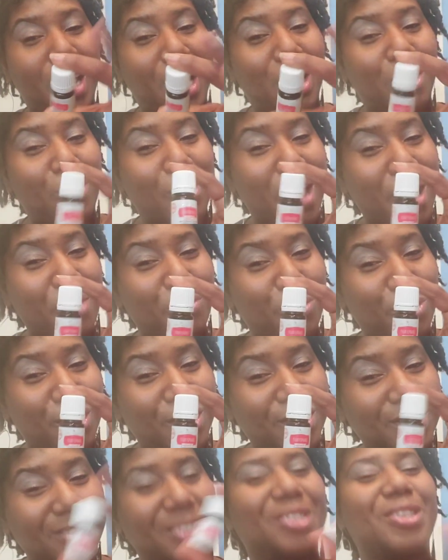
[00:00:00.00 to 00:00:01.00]
I don't have
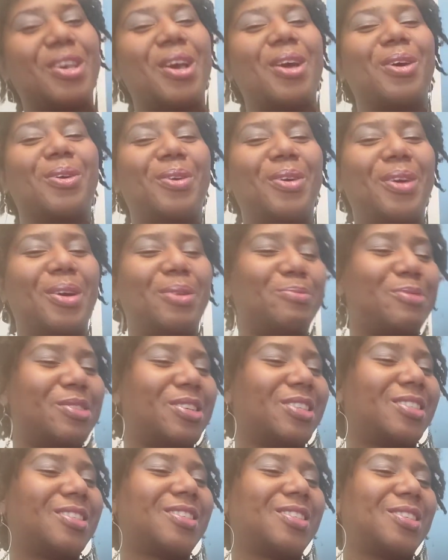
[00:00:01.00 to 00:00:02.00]
one, so I'm
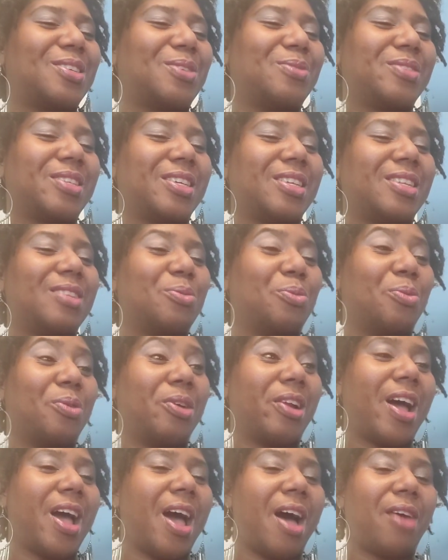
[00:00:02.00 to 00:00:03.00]
just using
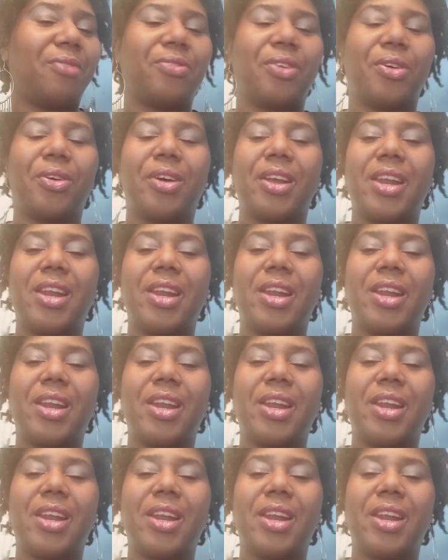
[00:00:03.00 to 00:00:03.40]
what I have on